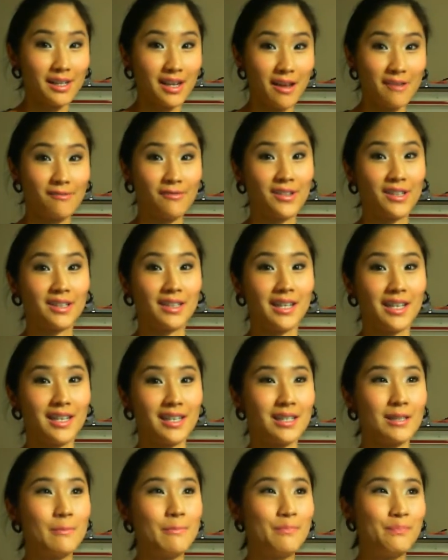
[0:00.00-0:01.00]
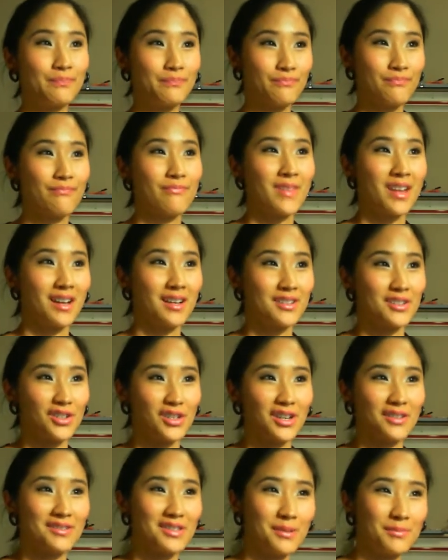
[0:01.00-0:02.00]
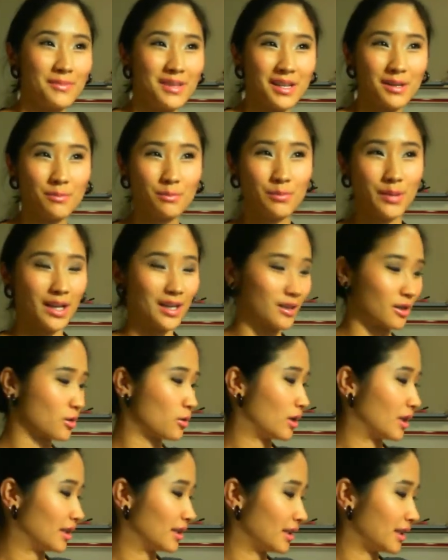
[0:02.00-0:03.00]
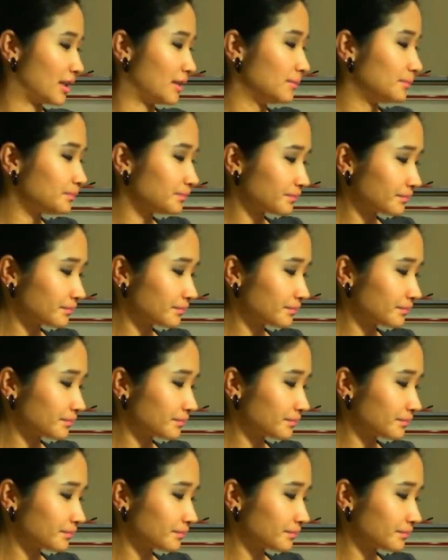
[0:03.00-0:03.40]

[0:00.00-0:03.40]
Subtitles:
and I feel like I should have something better quality.